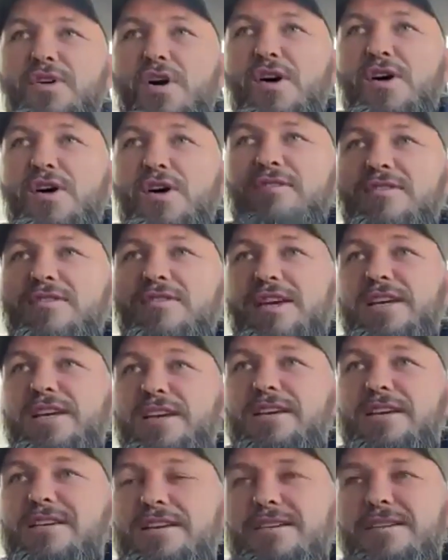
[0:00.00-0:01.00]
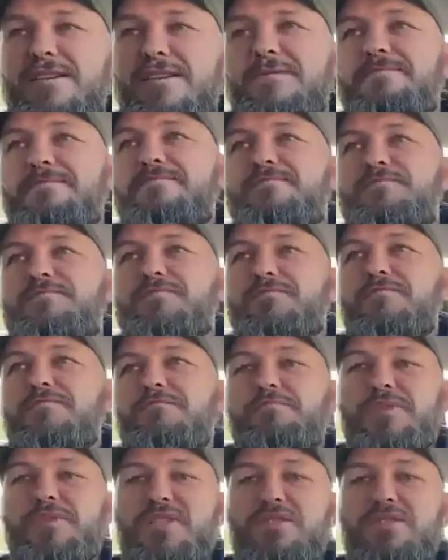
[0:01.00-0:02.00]
I think
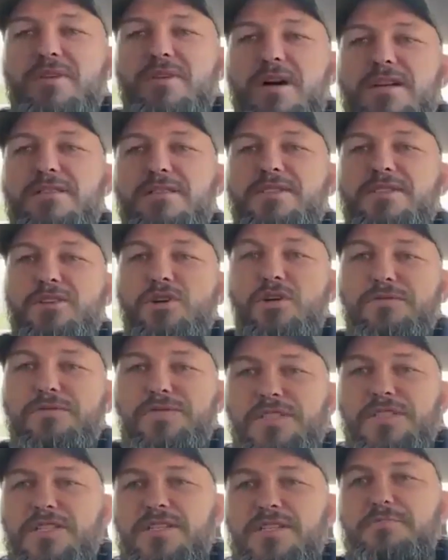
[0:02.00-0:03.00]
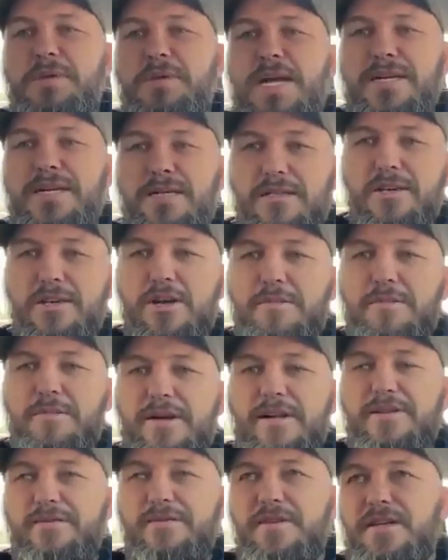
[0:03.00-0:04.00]
besides the obvious main and
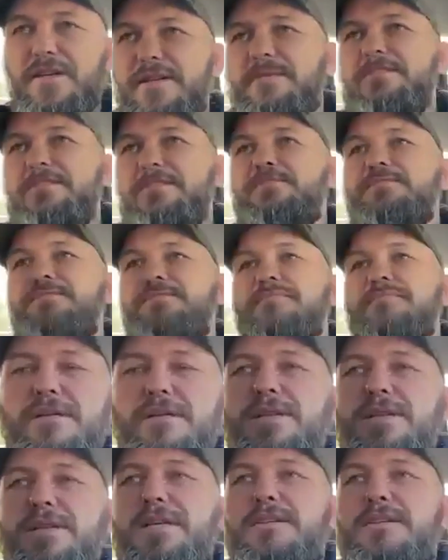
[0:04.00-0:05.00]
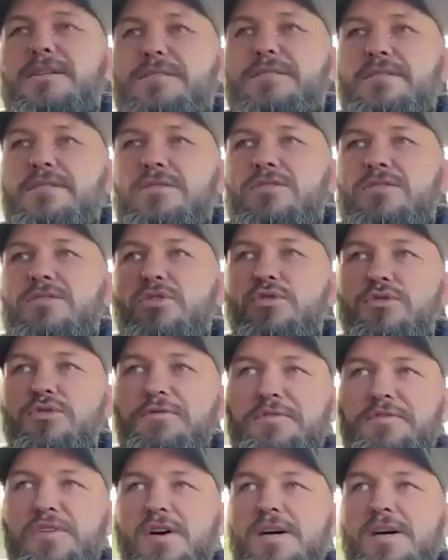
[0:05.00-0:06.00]
co-main event, there's two
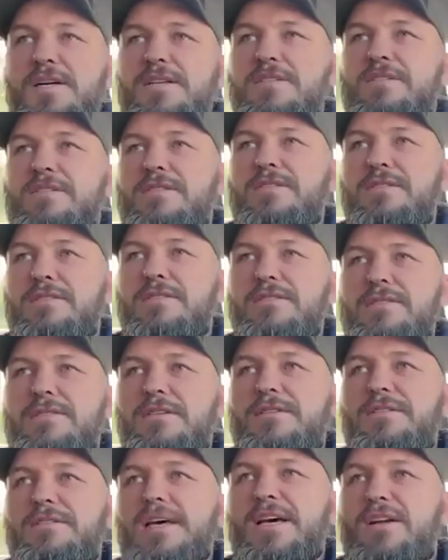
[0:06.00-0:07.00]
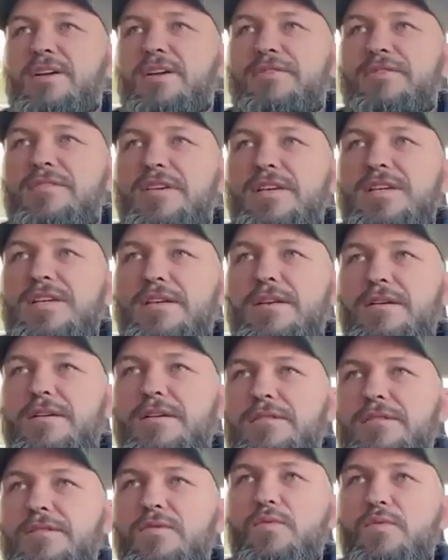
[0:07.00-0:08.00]
fights that I think
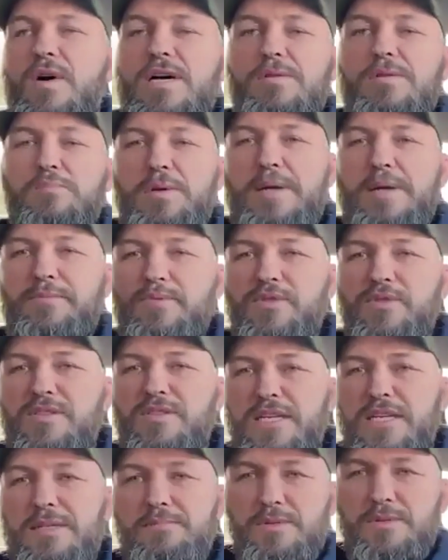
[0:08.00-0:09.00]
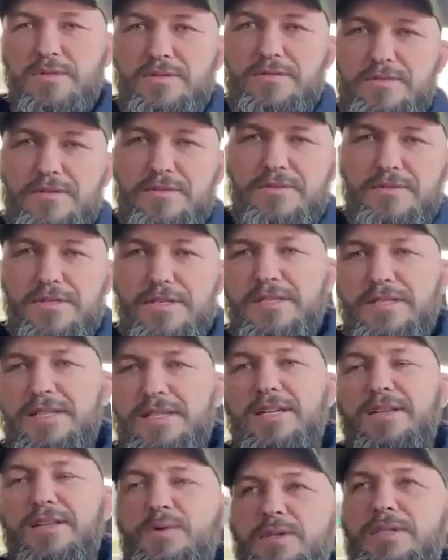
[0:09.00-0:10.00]
one people would sleep on and the
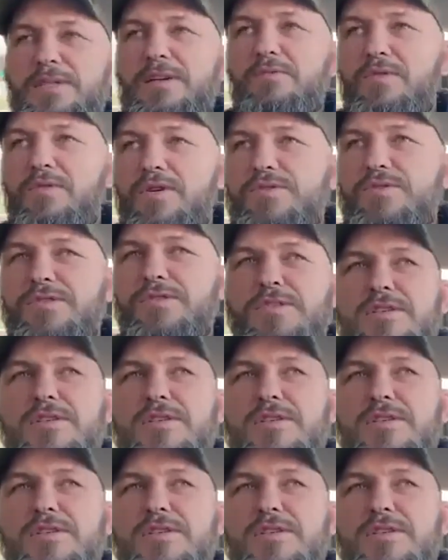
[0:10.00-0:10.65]
other one they won't.